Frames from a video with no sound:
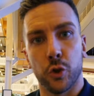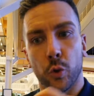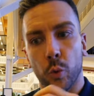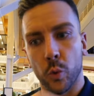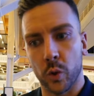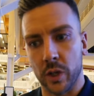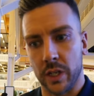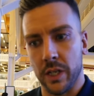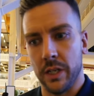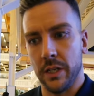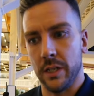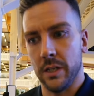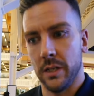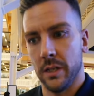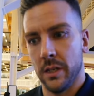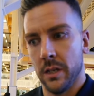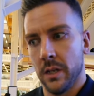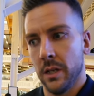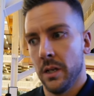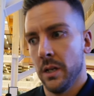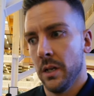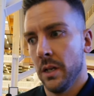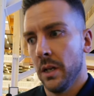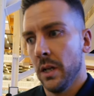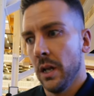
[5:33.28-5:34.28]
talking
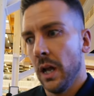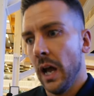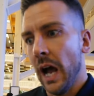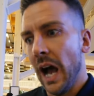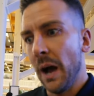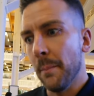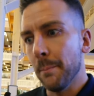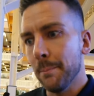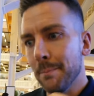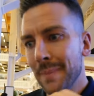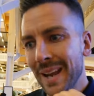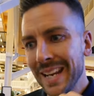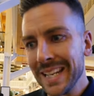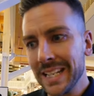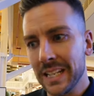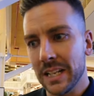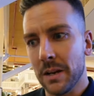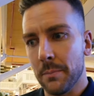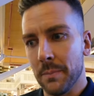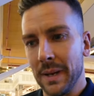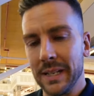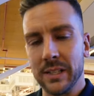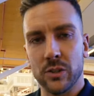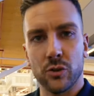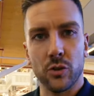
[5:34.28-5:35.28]
and making
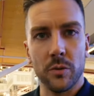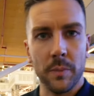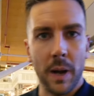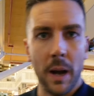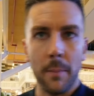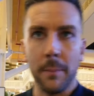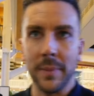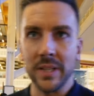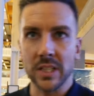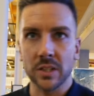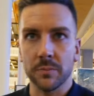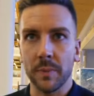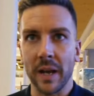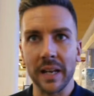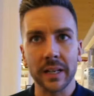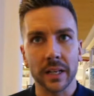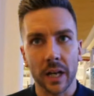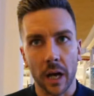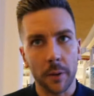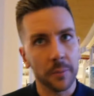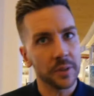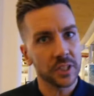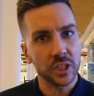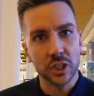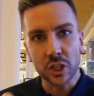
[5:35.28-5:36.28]
it mainstream about men's
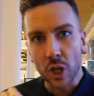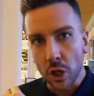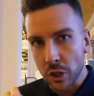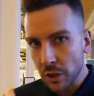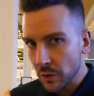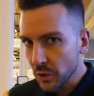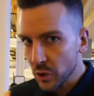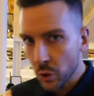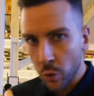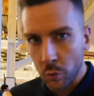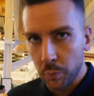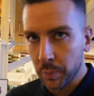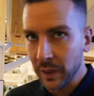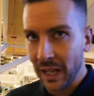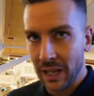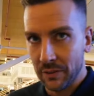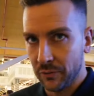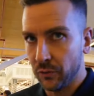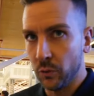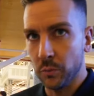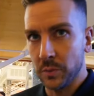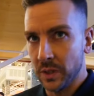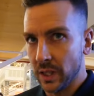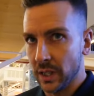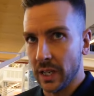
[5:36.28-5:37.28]
makeup. This is the only sort of
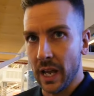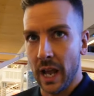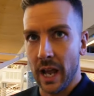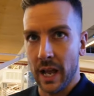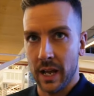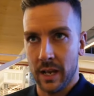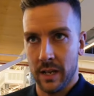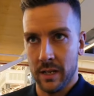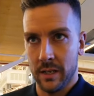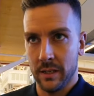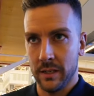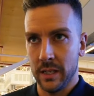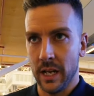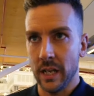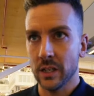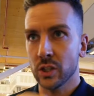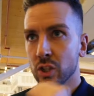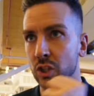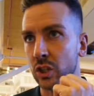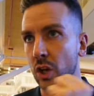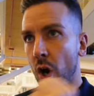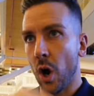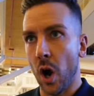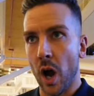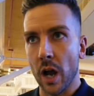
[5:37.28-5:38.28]
platform you get. Yeah,
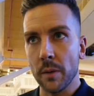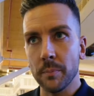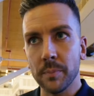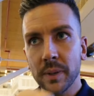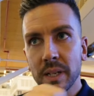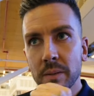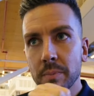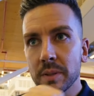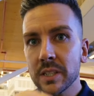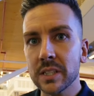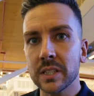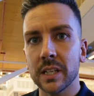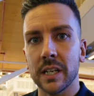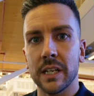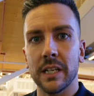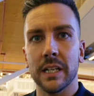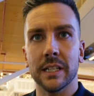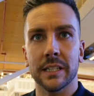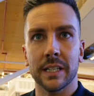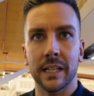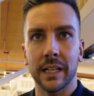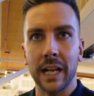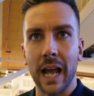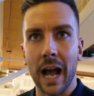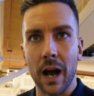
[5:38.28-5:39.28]
Sky, B B C,
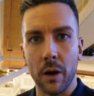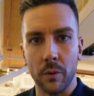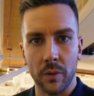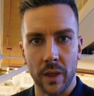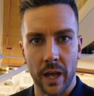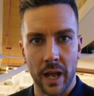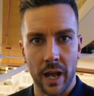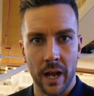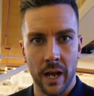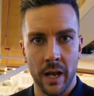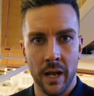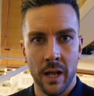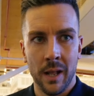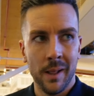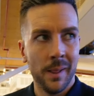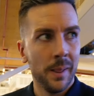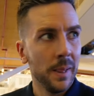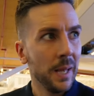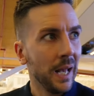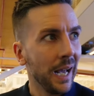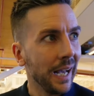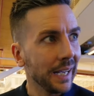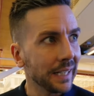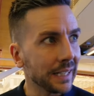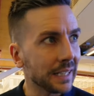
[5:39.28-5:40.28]
let's get it out there.
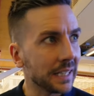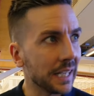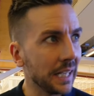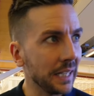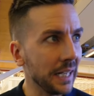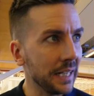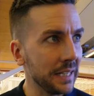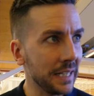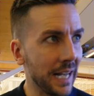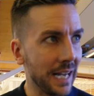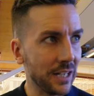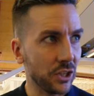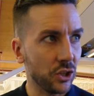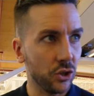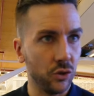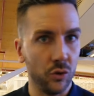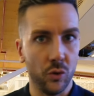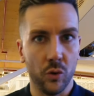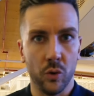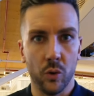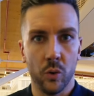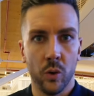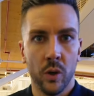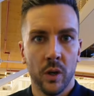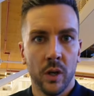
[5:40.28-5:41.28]
And get it
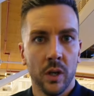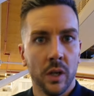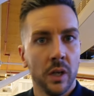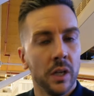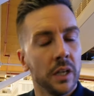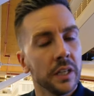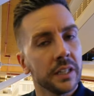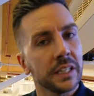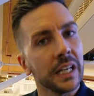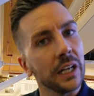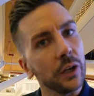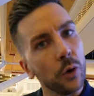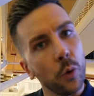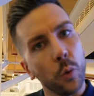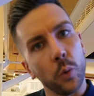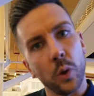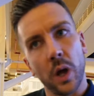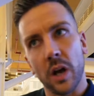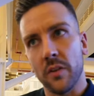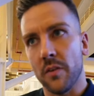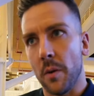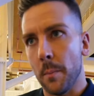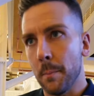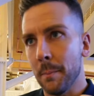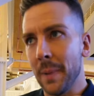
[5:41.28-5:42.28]
national, get it all
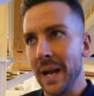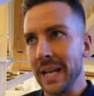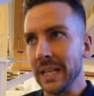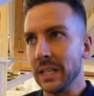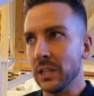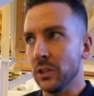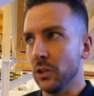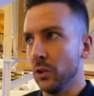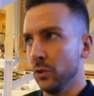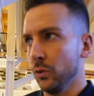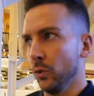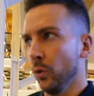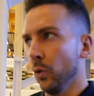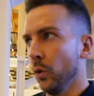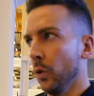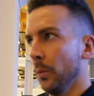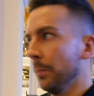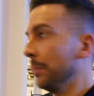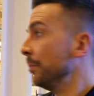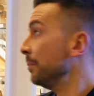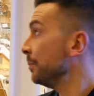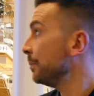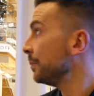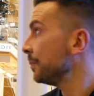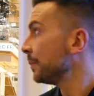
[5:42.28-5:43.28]
over and make it the norm.
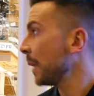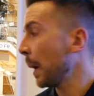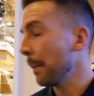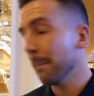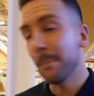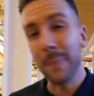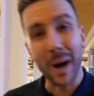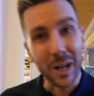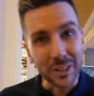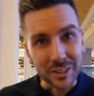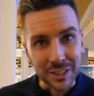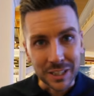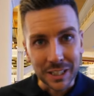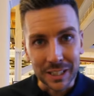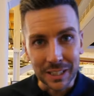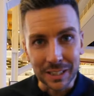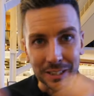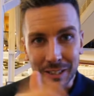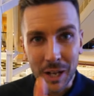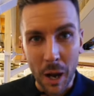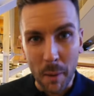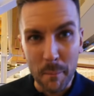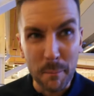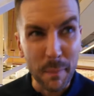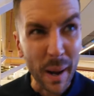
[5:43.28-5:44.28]
Buzzing,
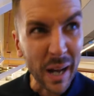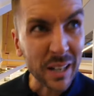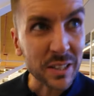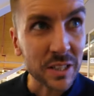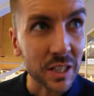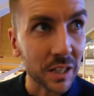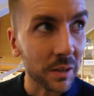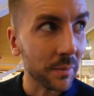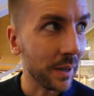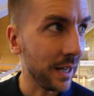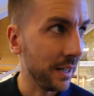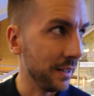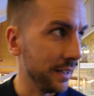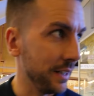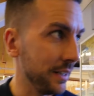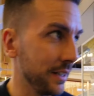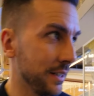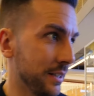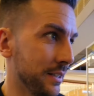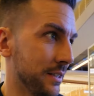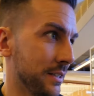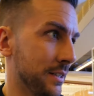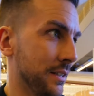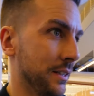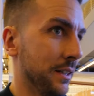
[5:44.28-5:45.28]
buzzing about
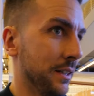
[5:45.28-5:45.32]
this.